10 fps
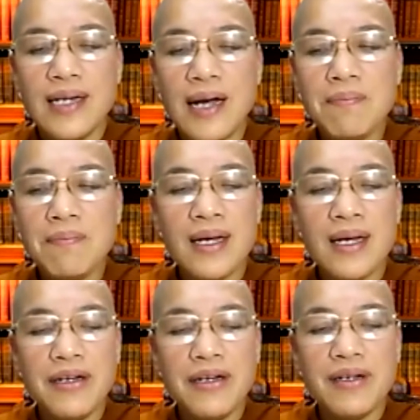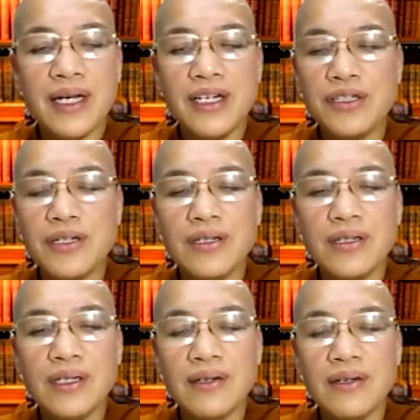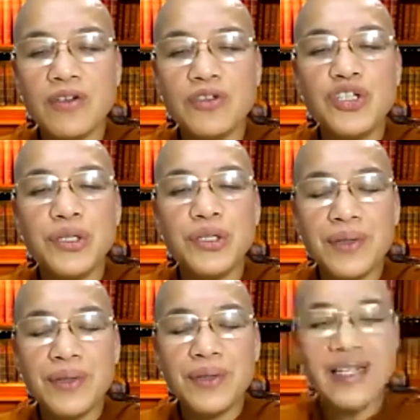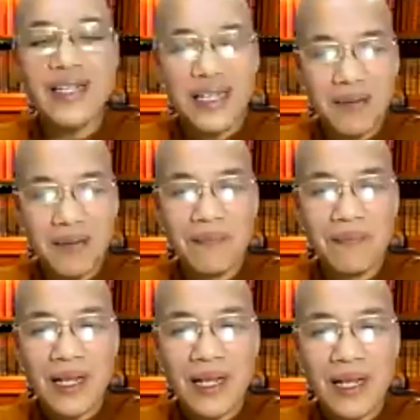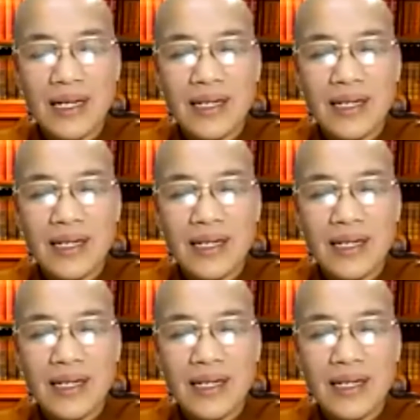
Dharma Education uh, for Children in Vietnam.